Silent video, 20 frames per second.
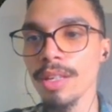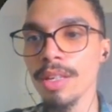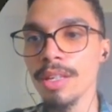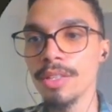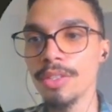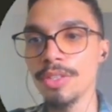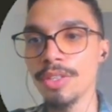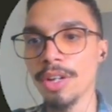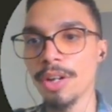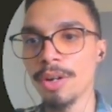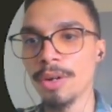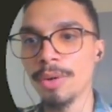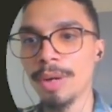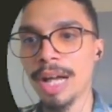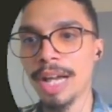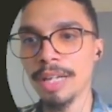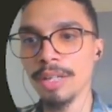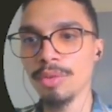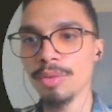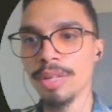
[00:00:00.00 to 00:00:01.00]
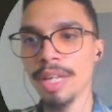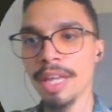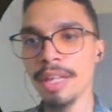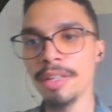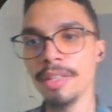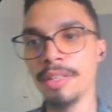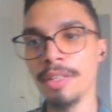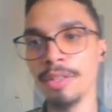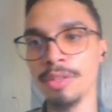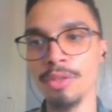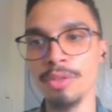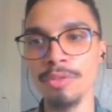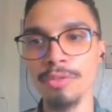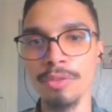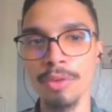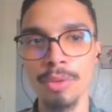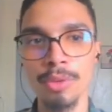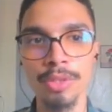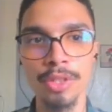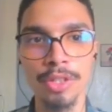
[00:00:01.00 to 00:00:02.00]
So I created a new
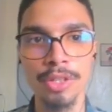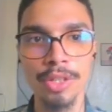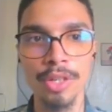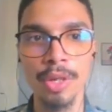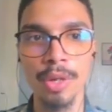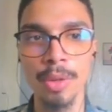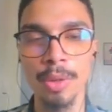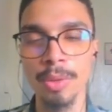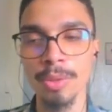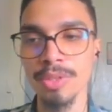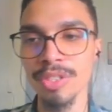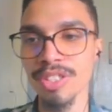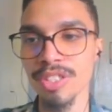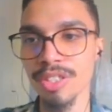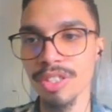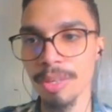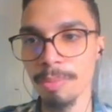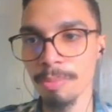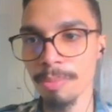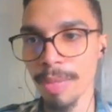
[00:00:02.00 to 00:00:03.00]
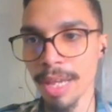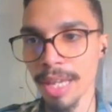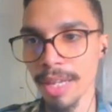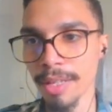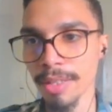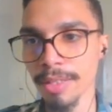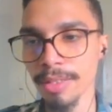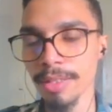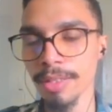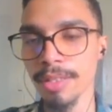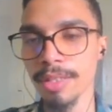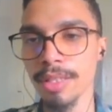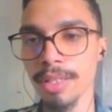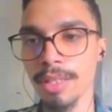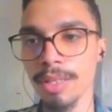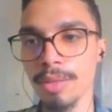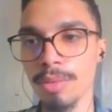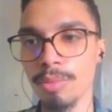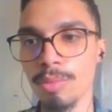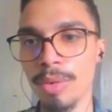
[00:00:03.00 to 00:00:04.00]
folder called Snippet
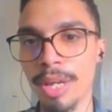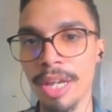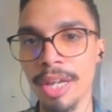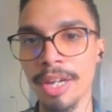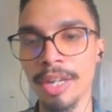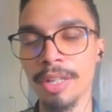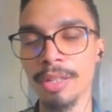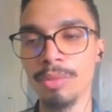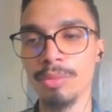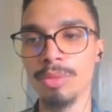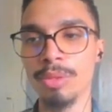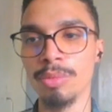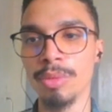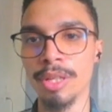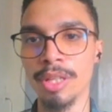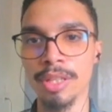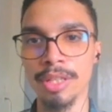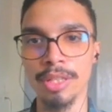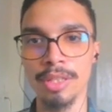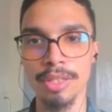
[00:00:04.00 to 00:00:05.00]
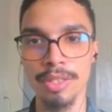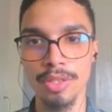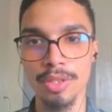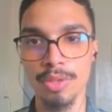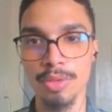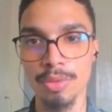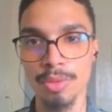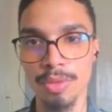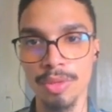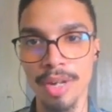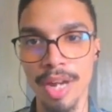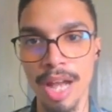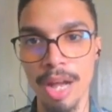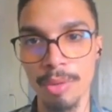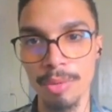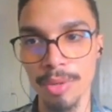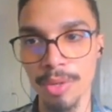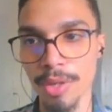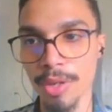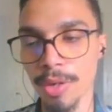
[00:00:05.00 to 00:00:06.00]
where we will store
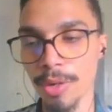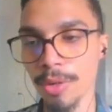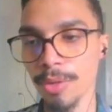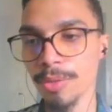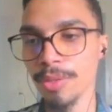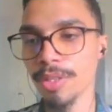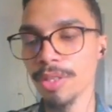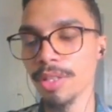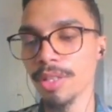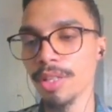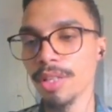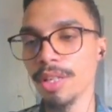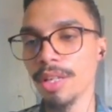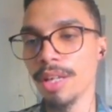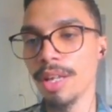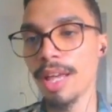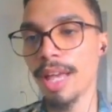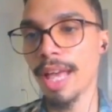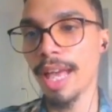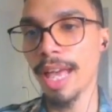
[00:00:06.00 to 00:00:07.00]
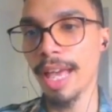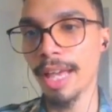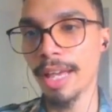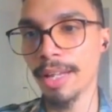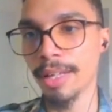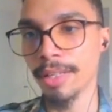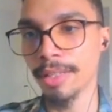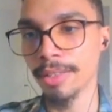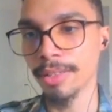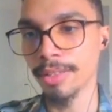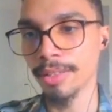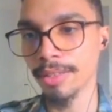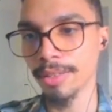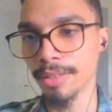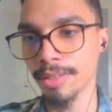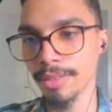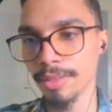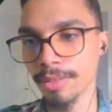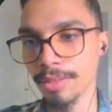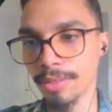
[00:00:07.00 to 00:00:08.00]
our code. And
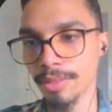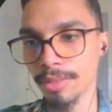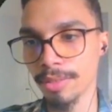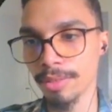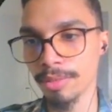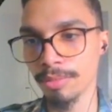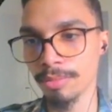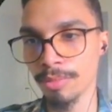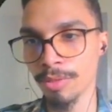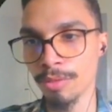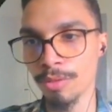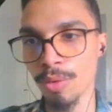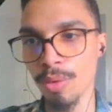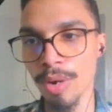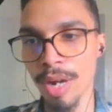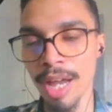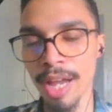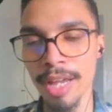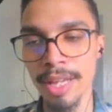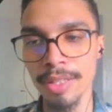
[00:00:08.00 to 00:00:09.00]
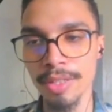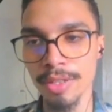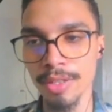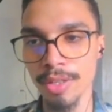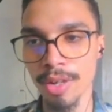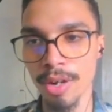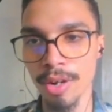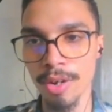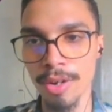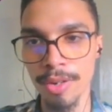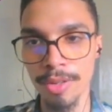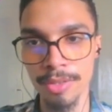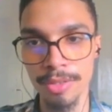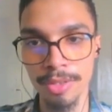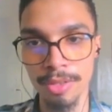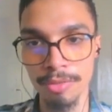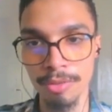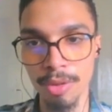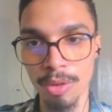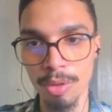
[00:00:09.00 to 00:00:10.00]
before we start
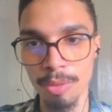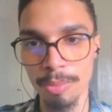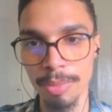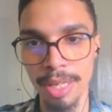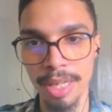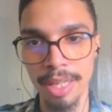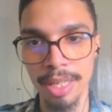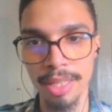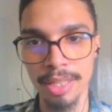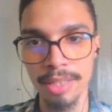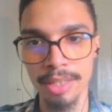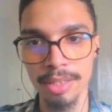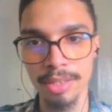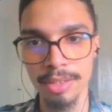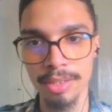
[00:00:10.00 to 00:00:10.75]
developing